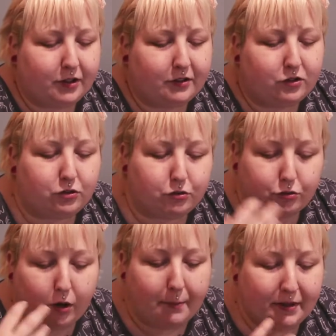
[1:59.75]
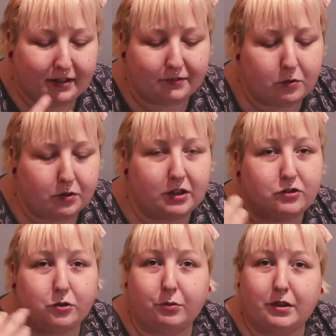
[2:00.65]
Scrub
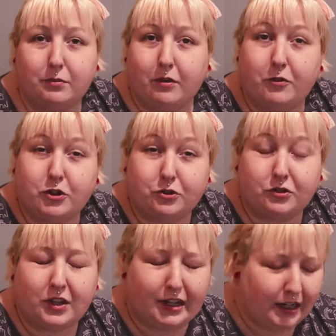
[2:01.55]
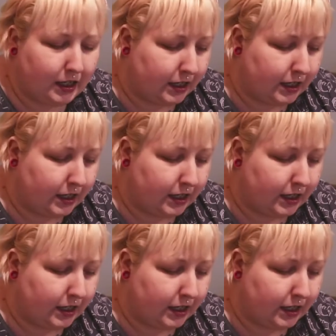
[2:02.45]
exfoliants are really rough on your skin.